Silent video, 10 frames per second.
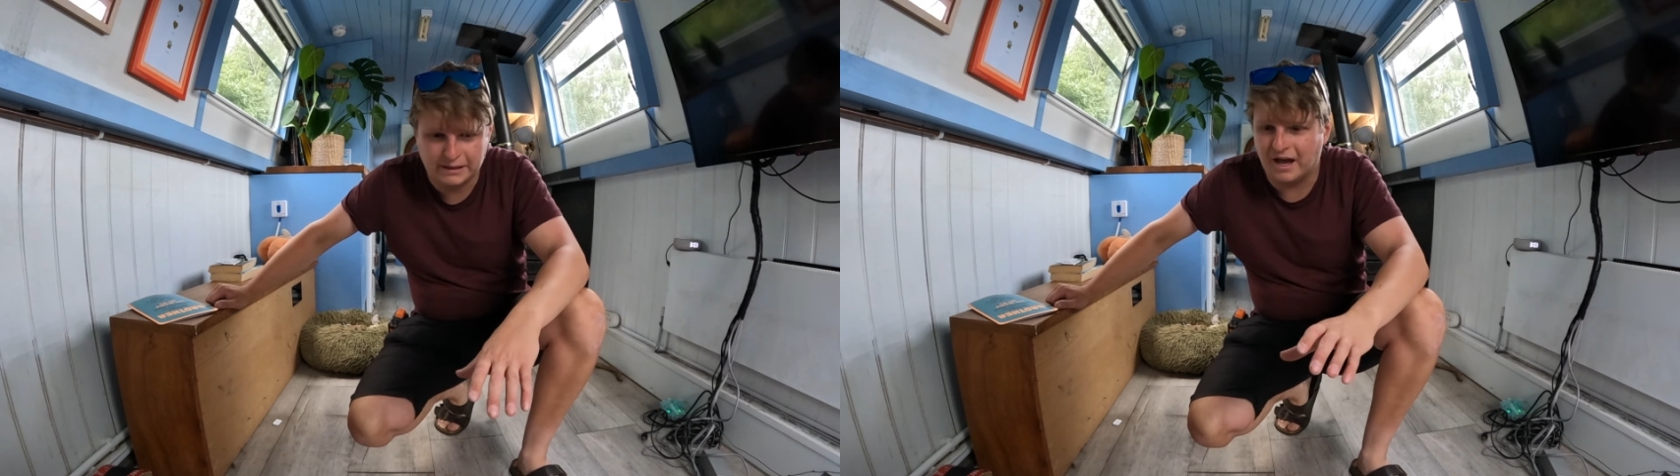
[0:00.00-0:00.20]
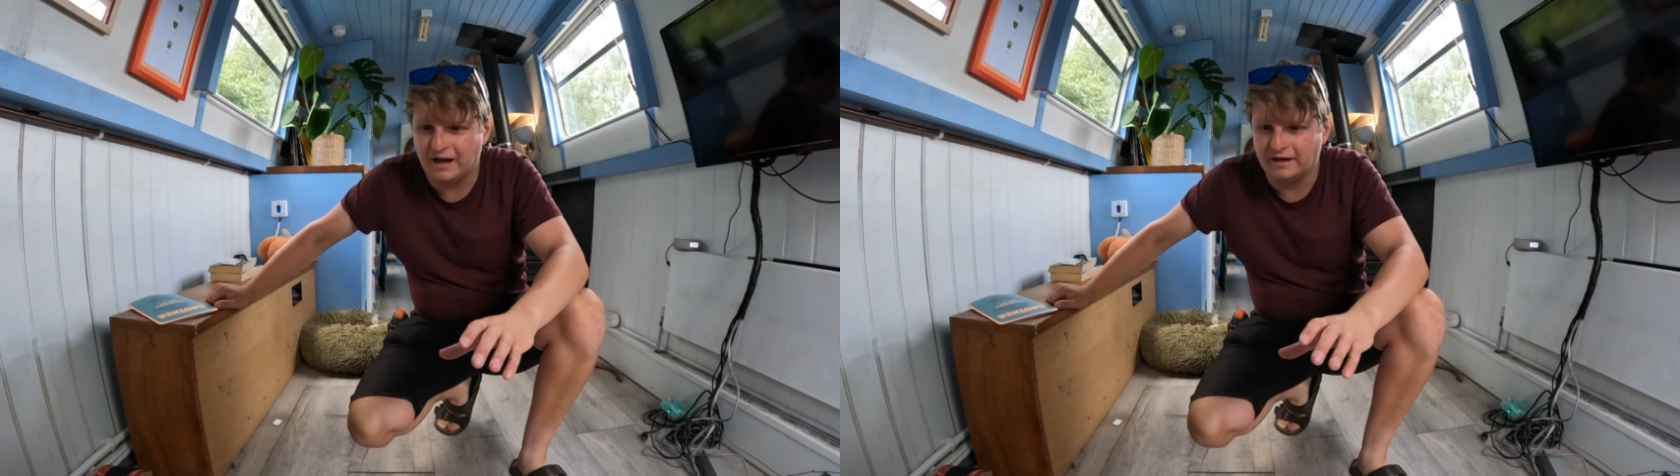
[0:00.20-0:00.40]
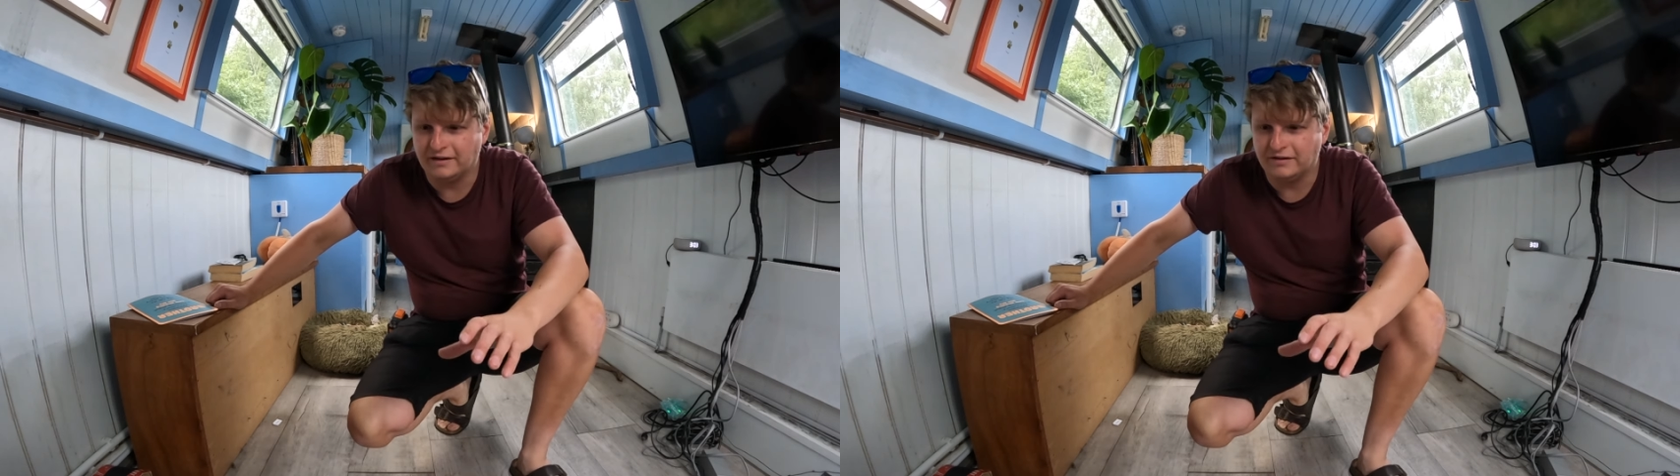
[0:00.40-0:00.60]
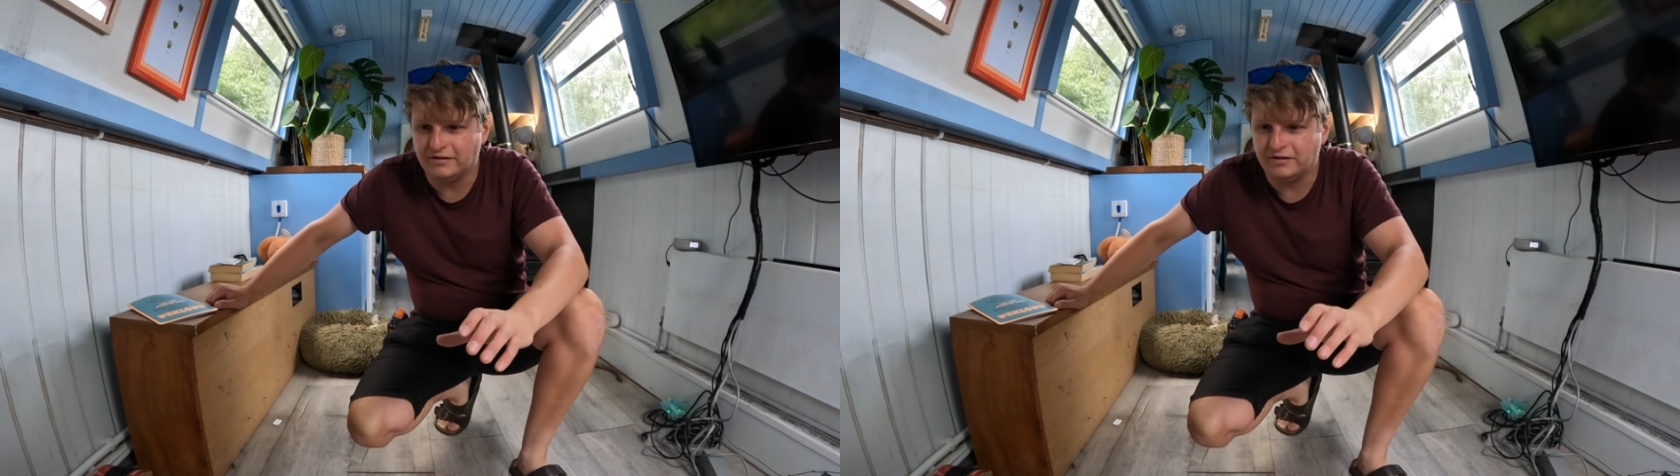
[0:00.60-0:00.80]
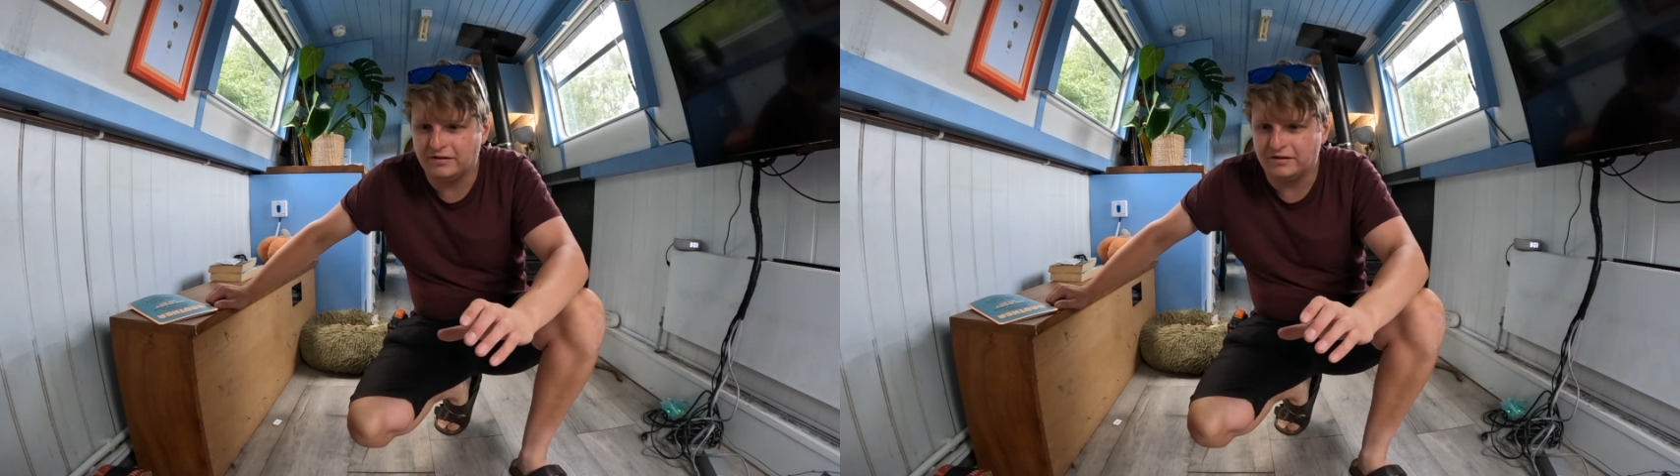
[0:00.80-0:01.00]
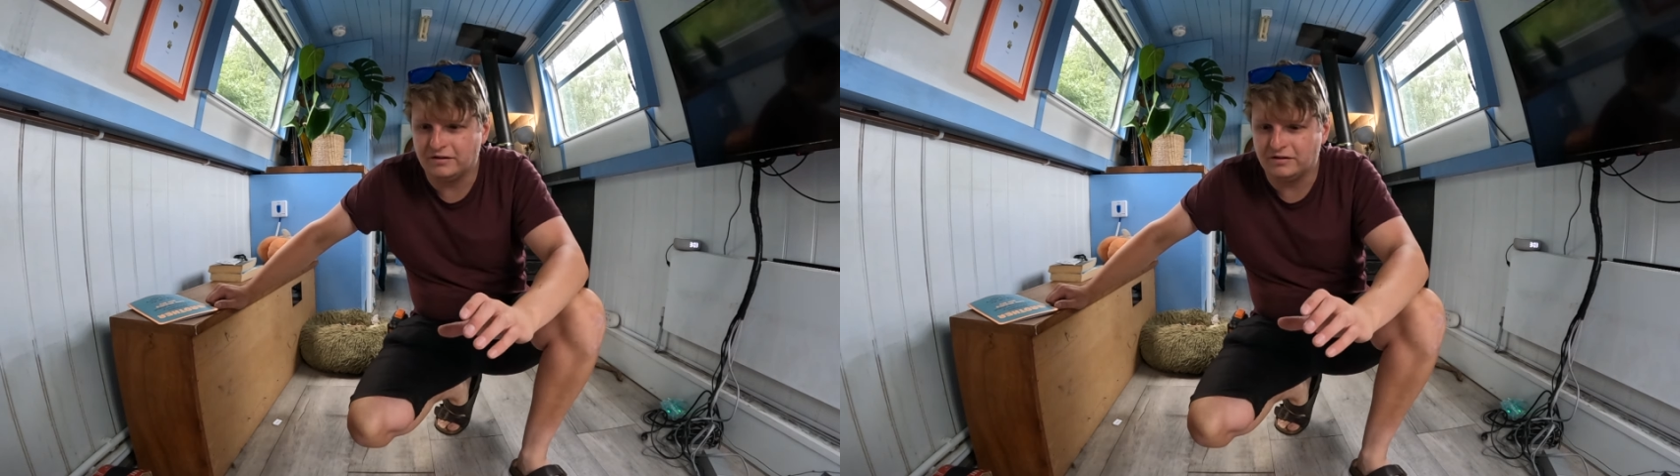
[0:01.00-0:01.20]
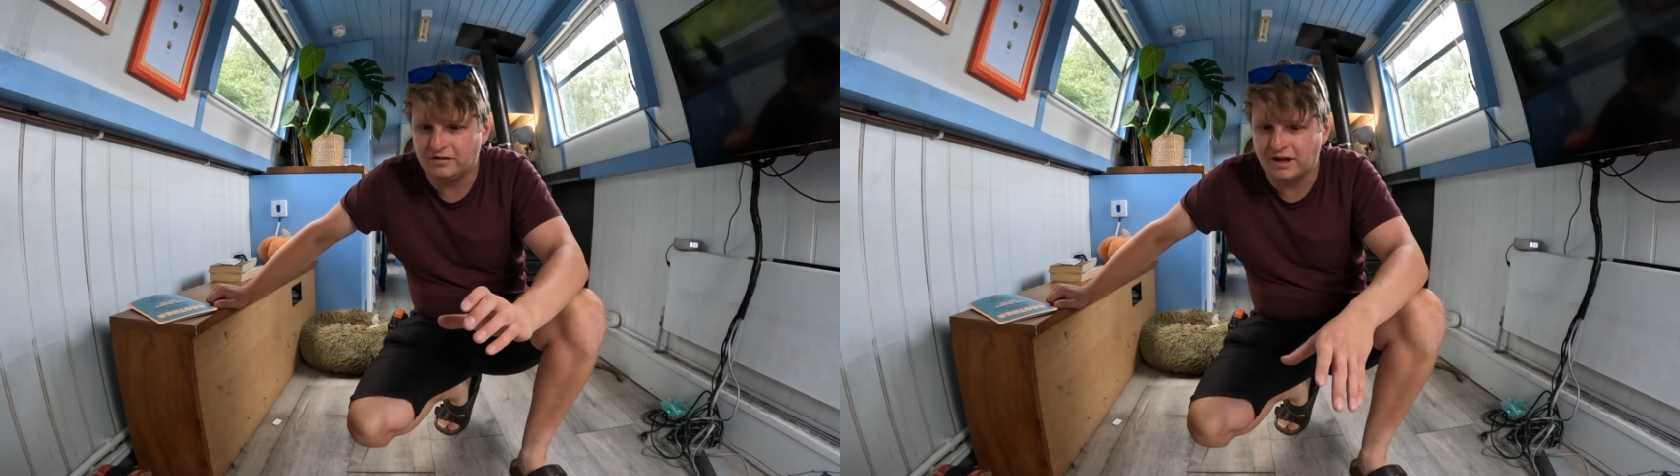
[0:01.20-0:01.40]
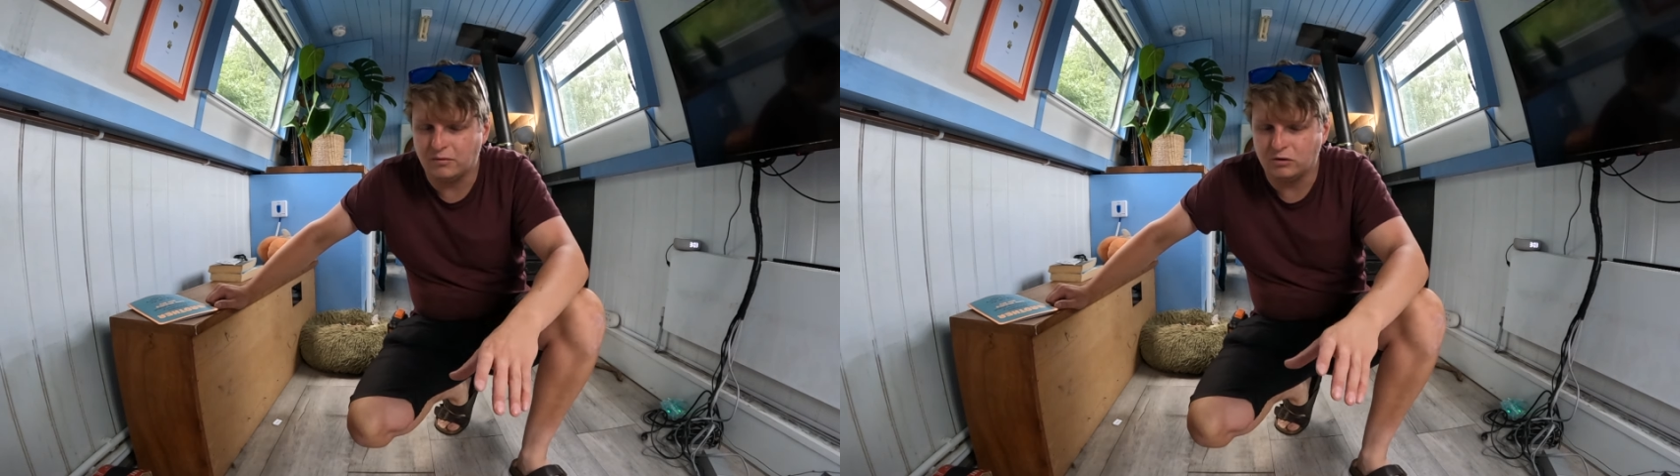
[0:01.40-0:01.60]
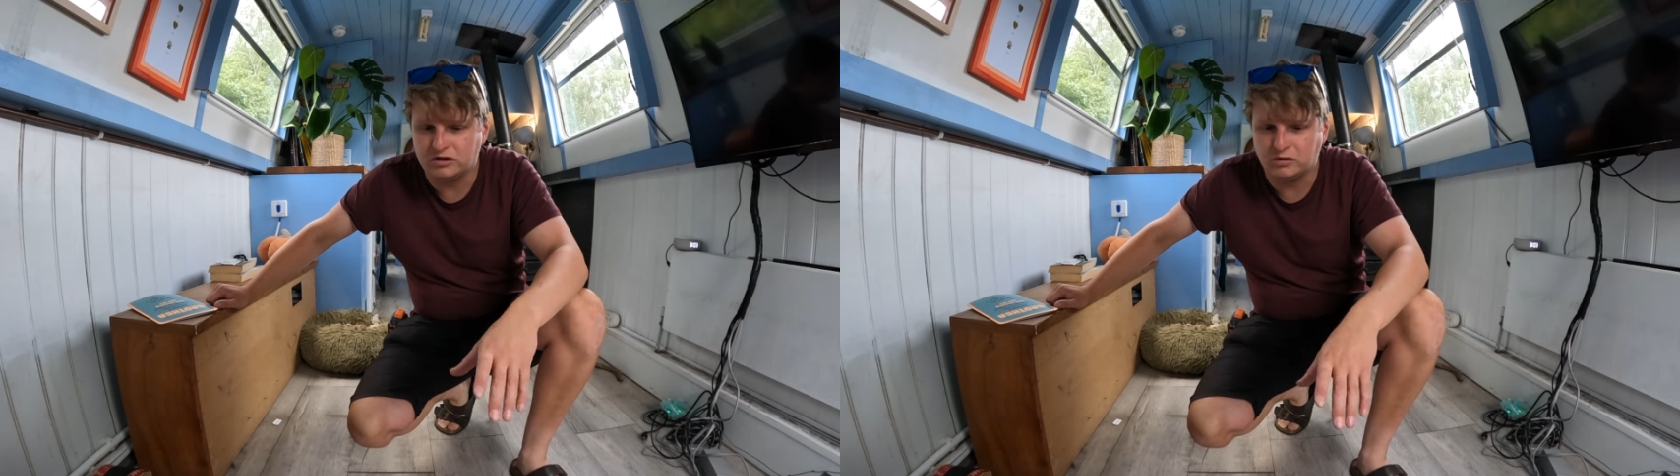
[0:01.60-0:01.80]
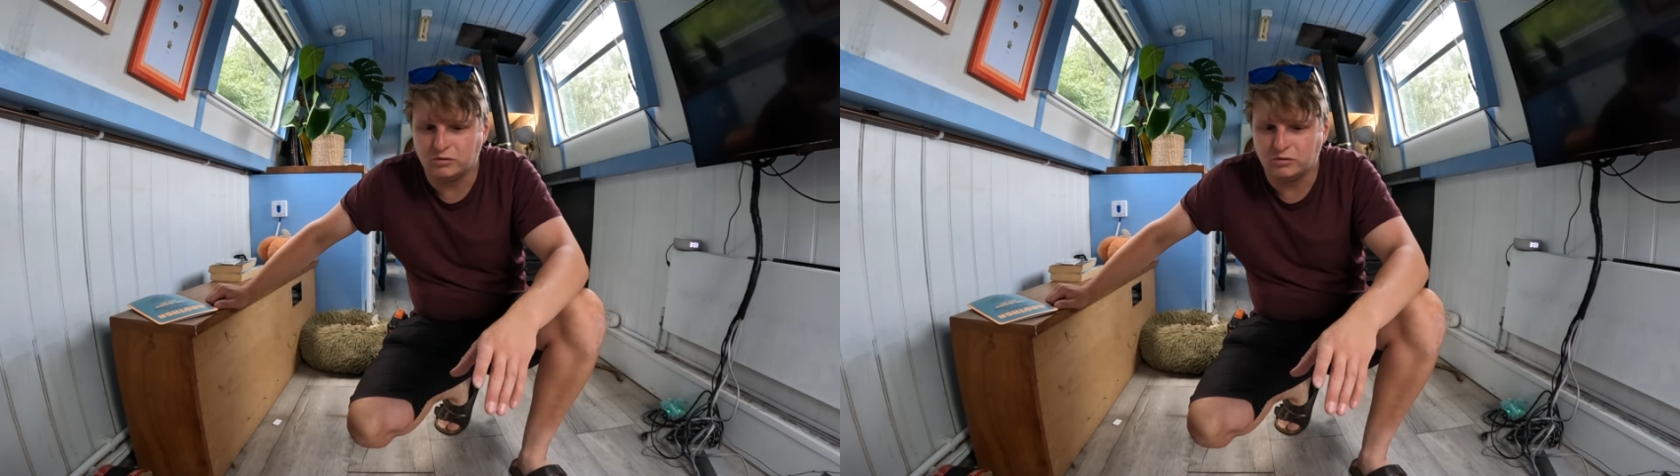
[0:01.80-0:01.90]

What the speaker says: and then we